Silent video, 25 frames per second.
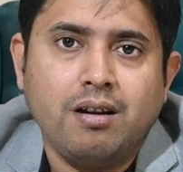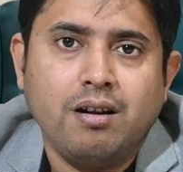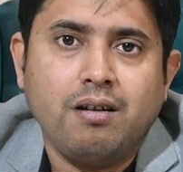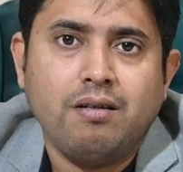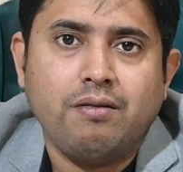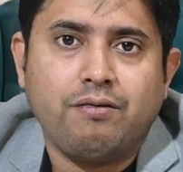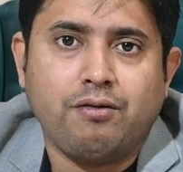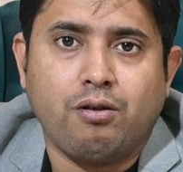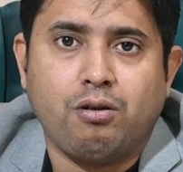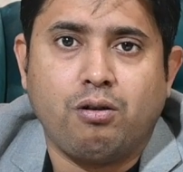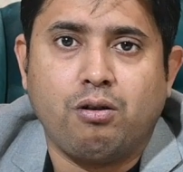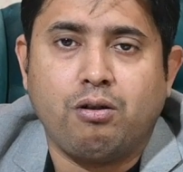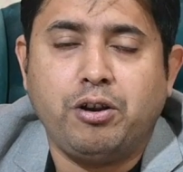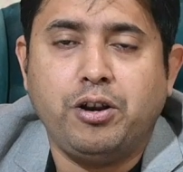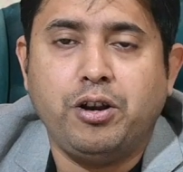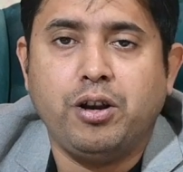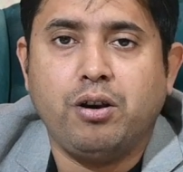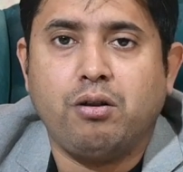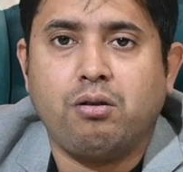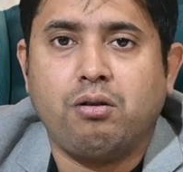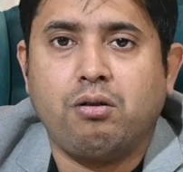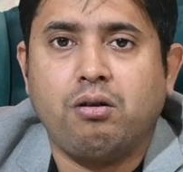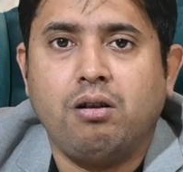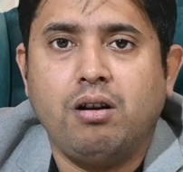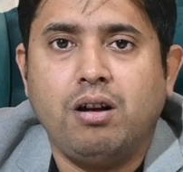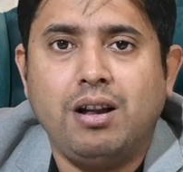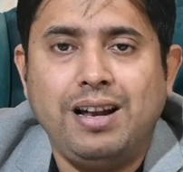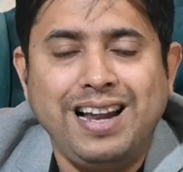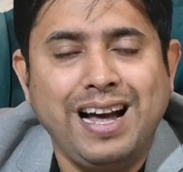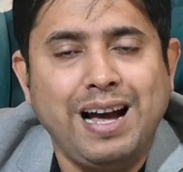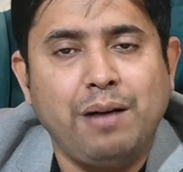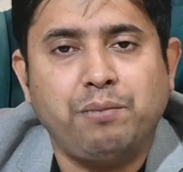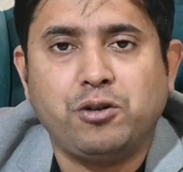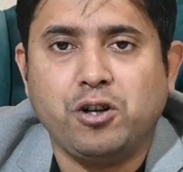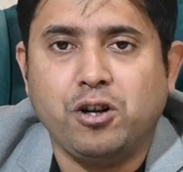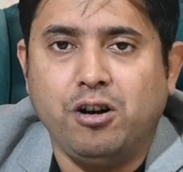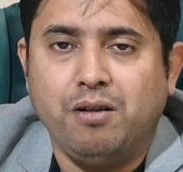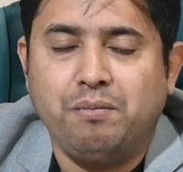for your
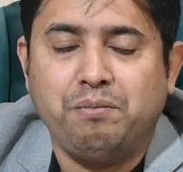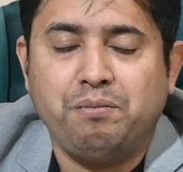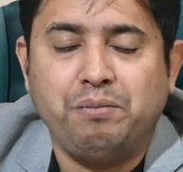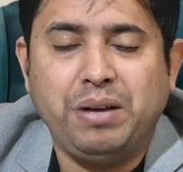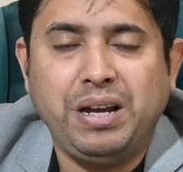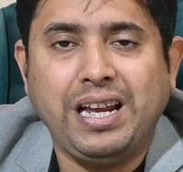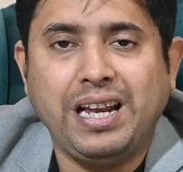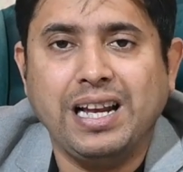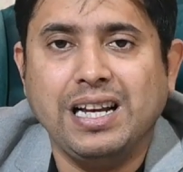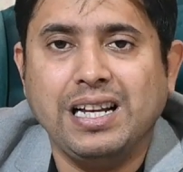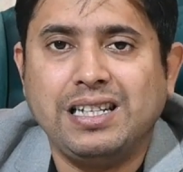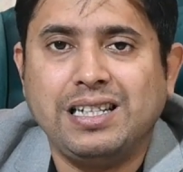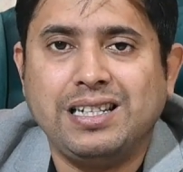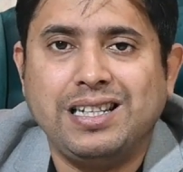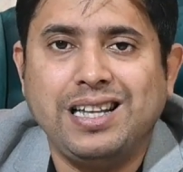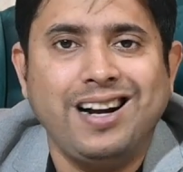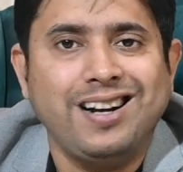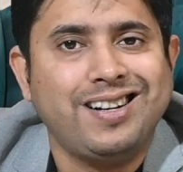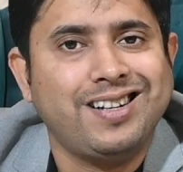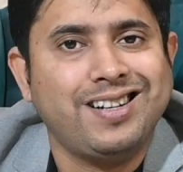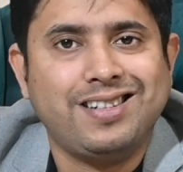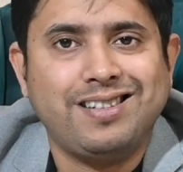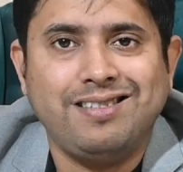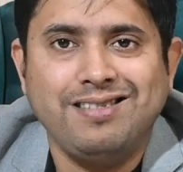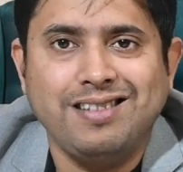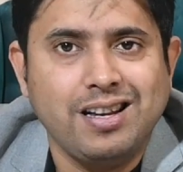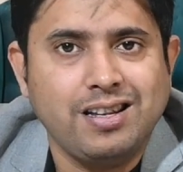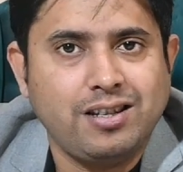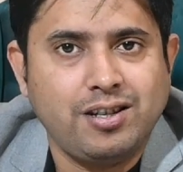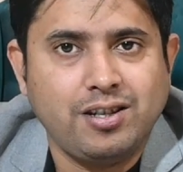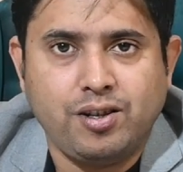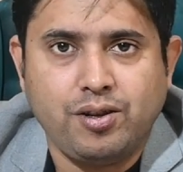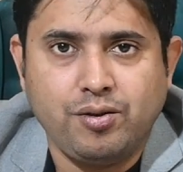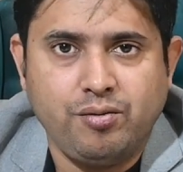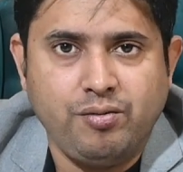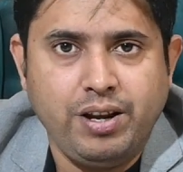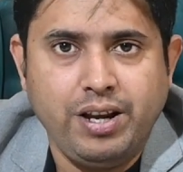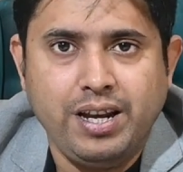laptop, because that is
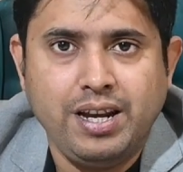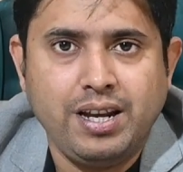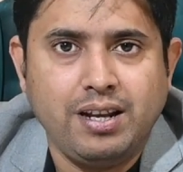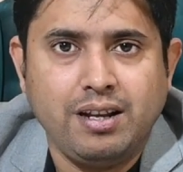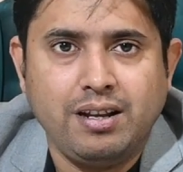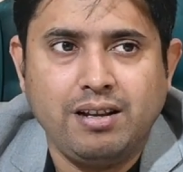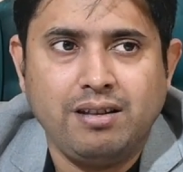necessary.